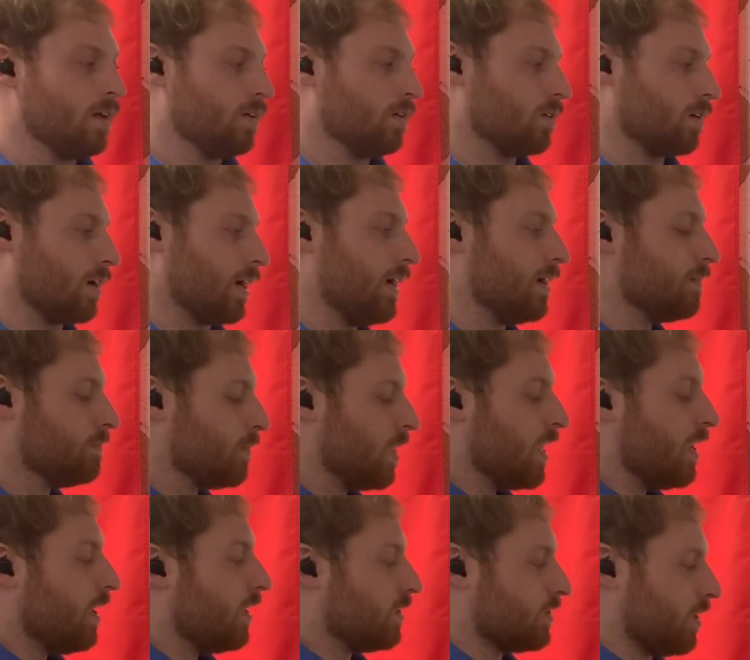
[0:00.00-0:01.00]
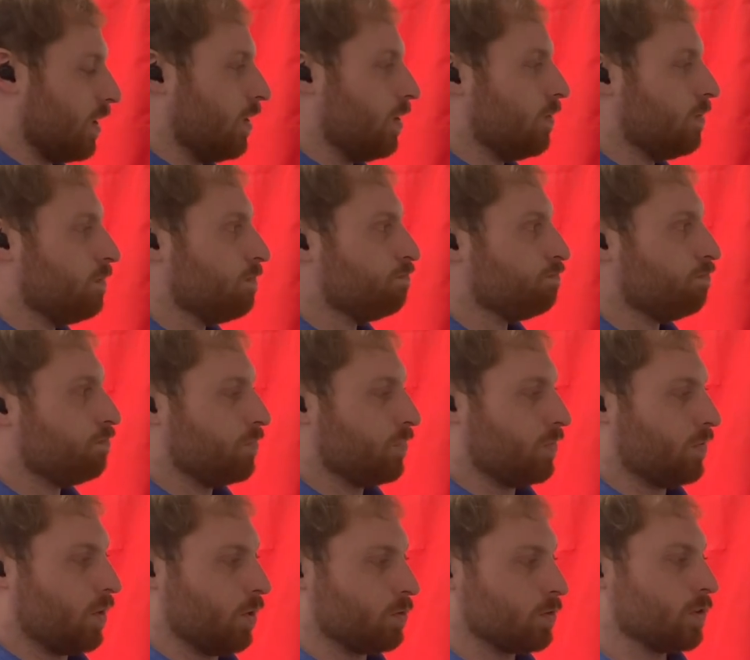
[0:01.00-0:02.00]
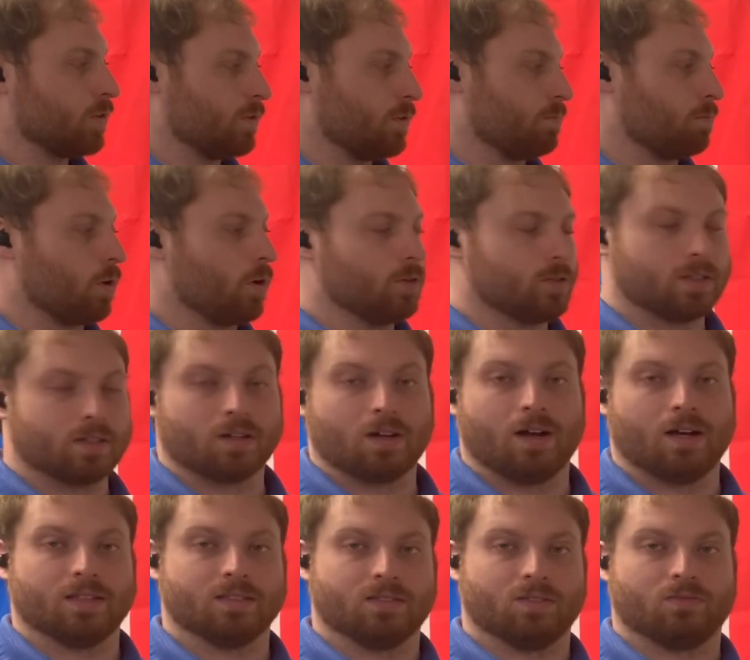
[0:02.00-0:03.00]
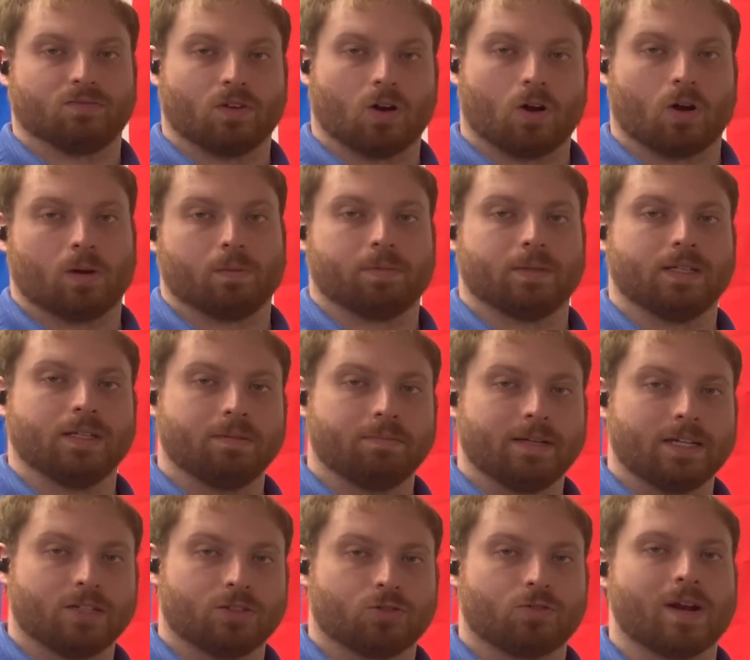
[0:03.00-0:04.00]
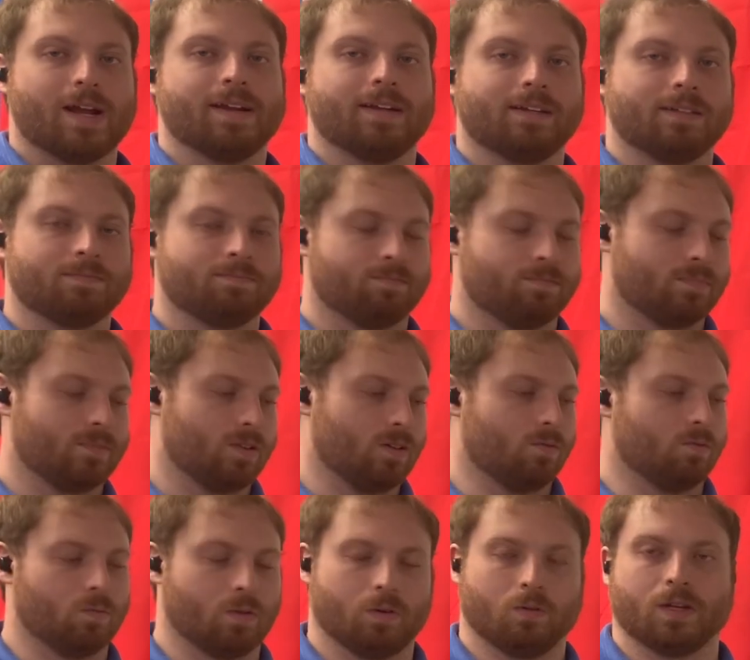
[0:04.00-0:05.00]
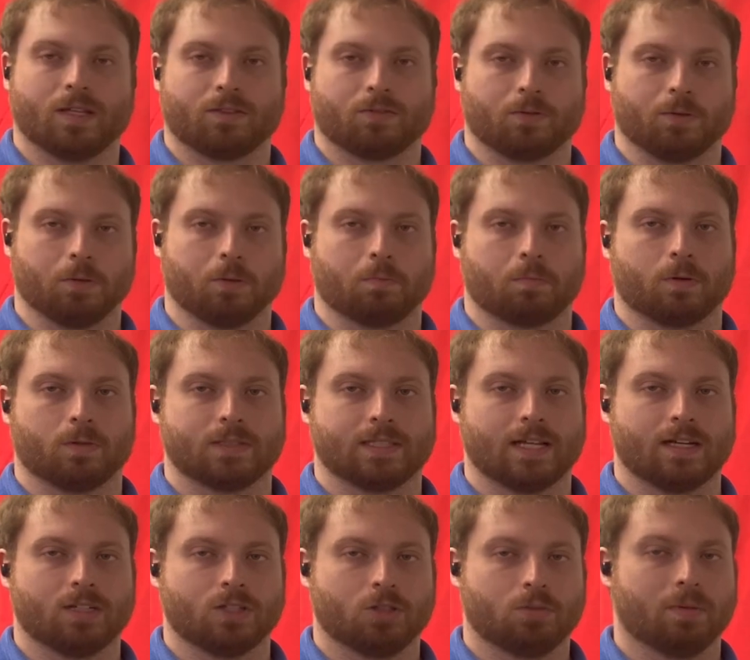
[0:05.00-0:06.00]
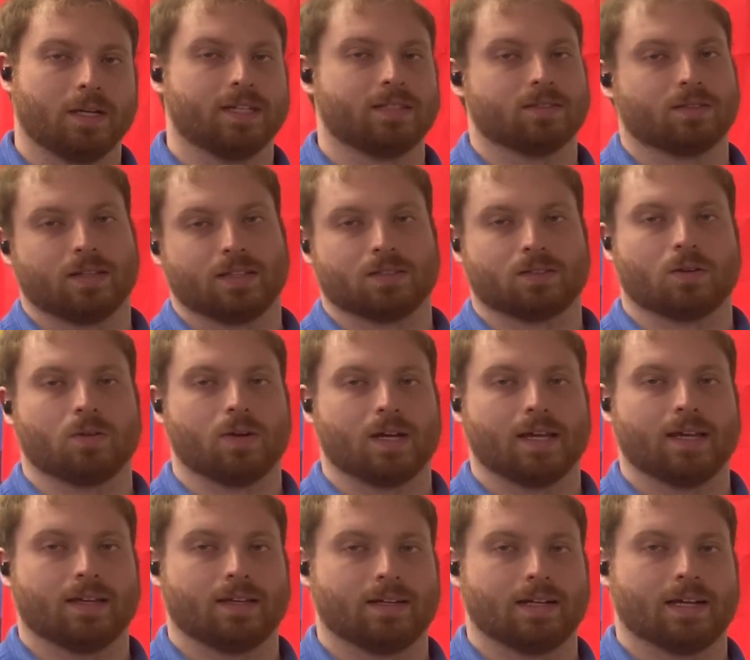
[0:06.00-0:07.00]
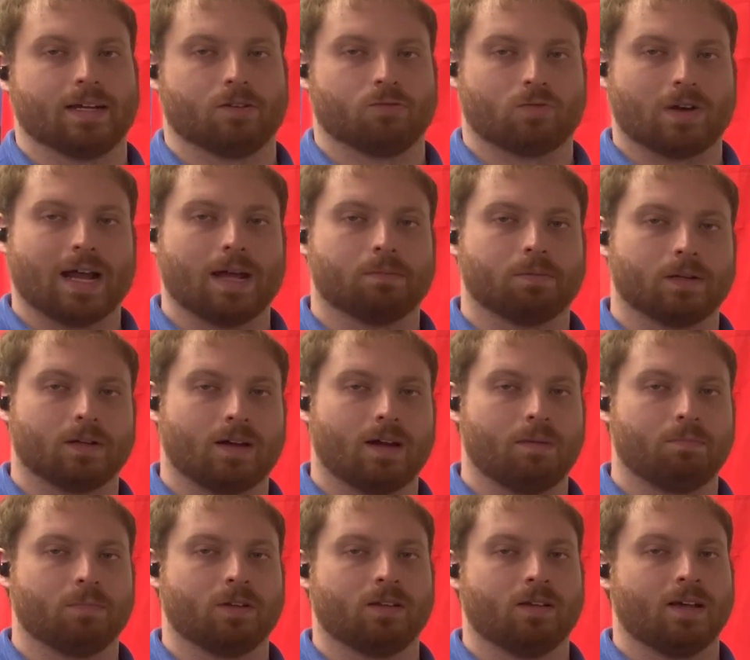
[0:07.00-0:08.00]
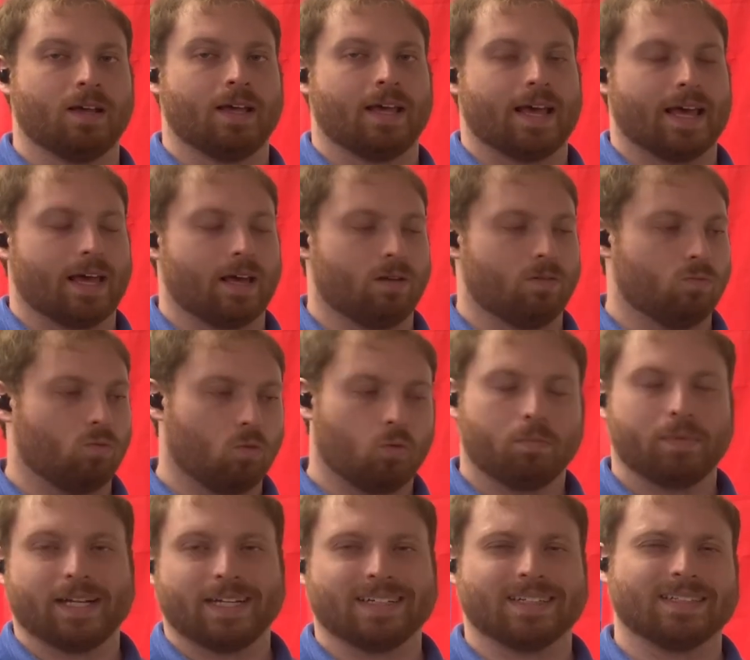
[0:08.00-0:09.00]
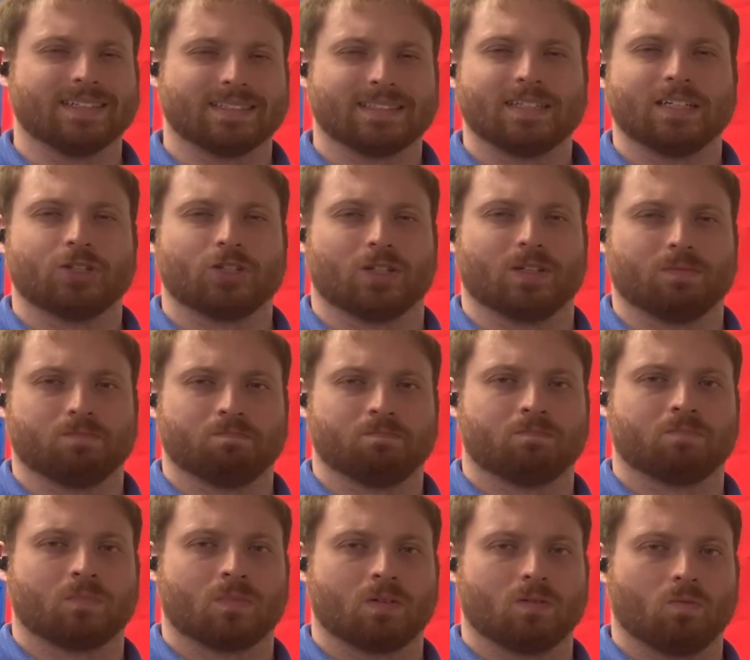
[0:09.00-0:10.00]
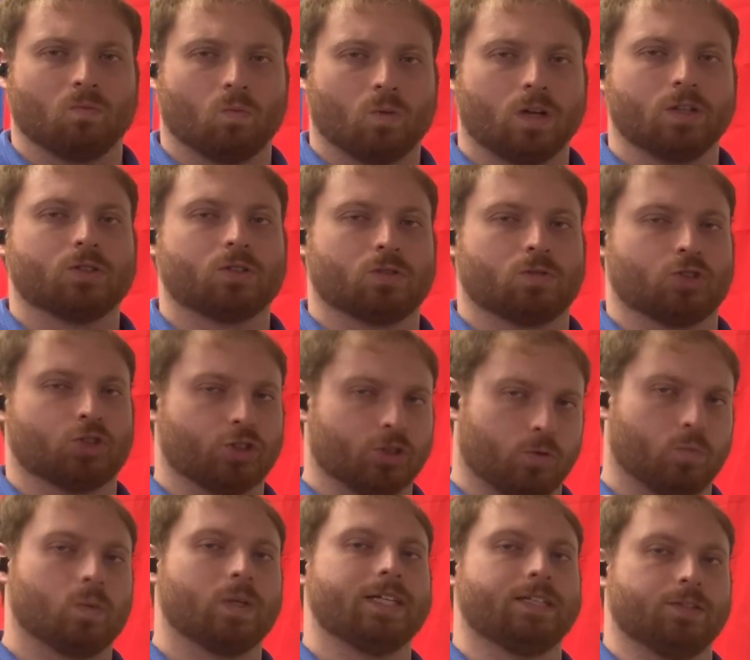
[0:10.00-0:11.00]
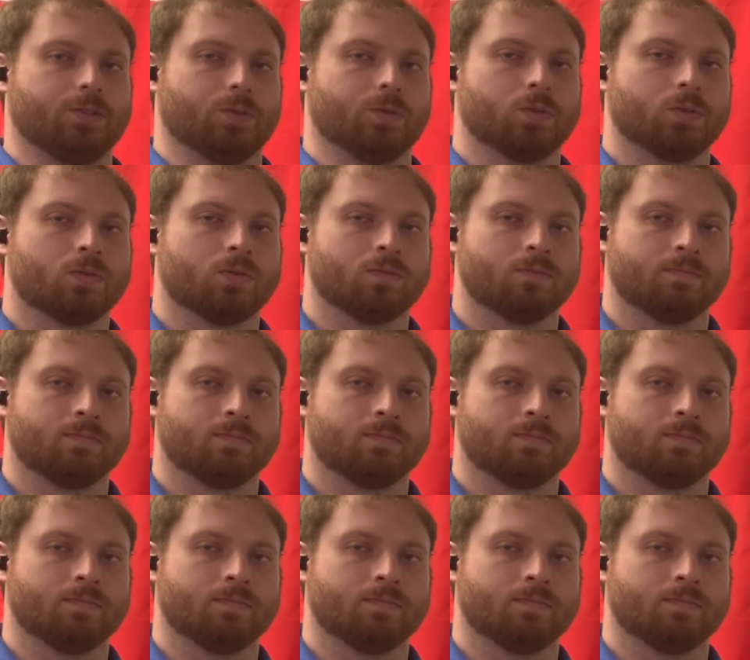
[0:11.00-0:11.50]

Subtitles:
okay? So those are the pros and cons of RPE-based training. We went through percentage-based. Let's go ahead and wrap it up and we'll make a decision, what should we use?